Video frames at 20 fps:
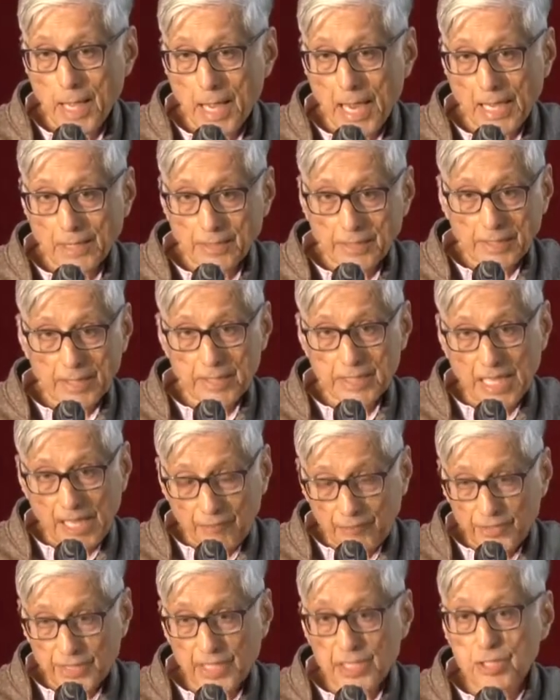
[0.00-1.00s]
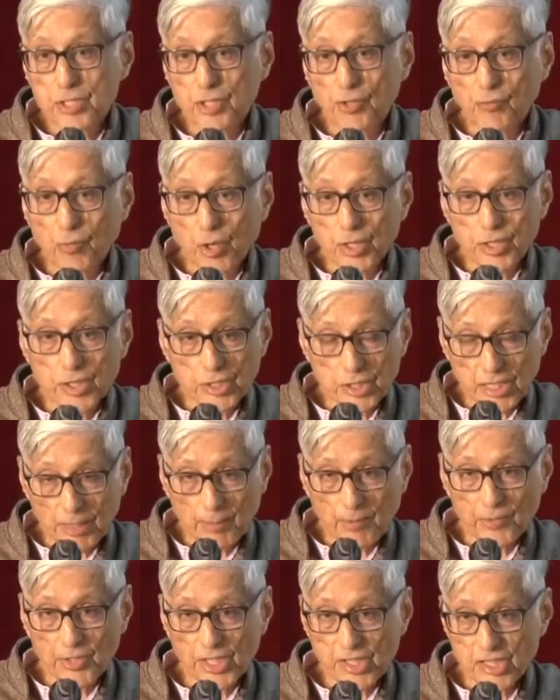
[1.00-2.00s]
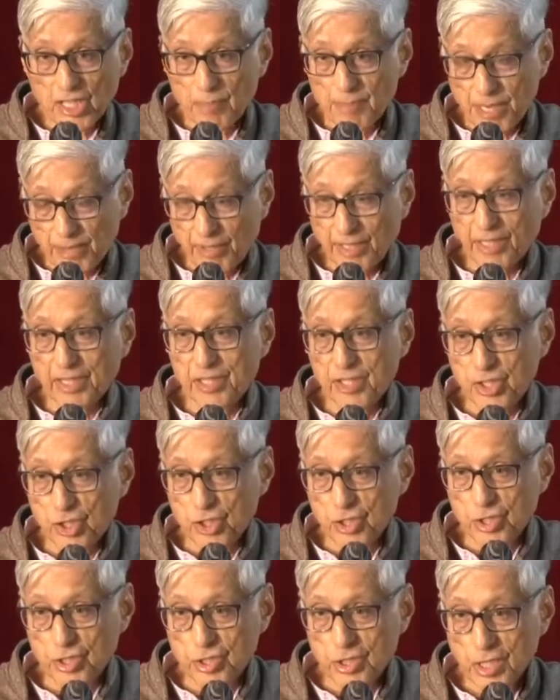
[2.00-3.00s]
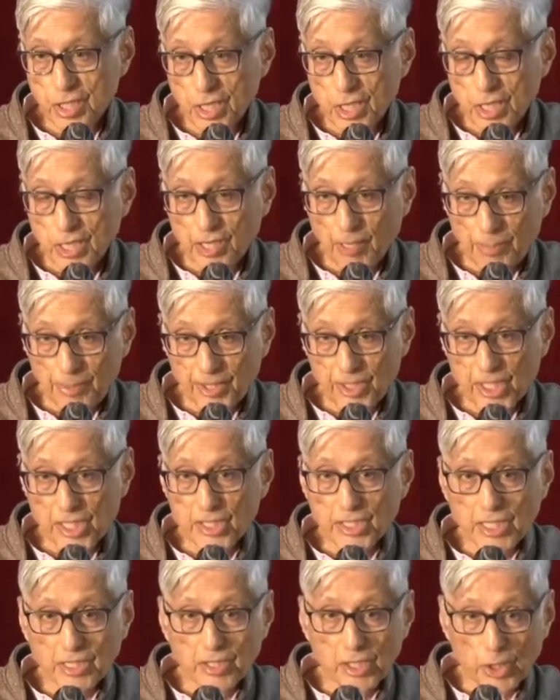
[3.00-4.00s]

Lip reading: And there is evidence of what some of these Americans representing the